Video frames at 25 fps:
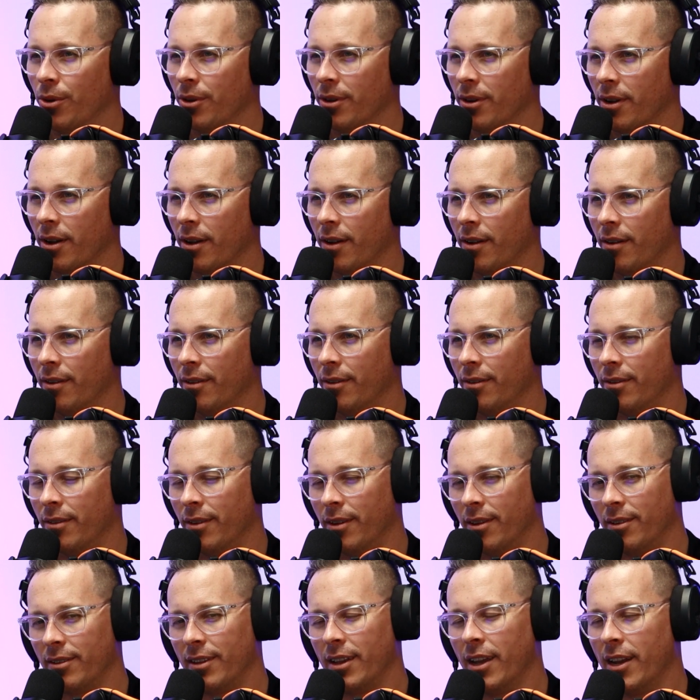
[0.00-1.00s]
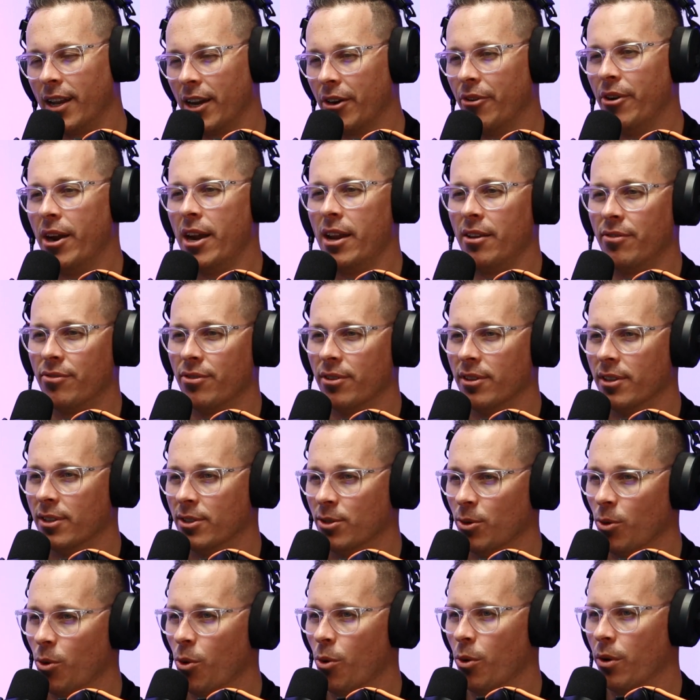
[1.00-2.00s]
getting ready for
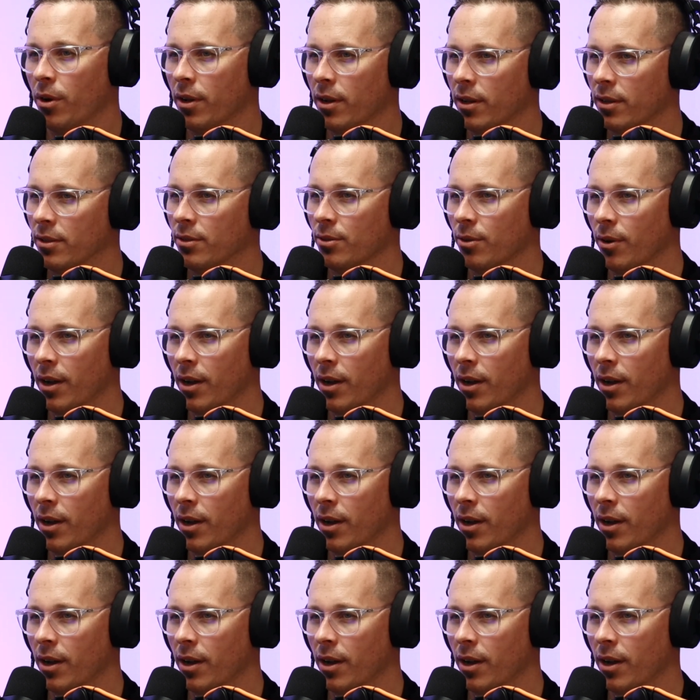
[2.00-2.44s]
this audit,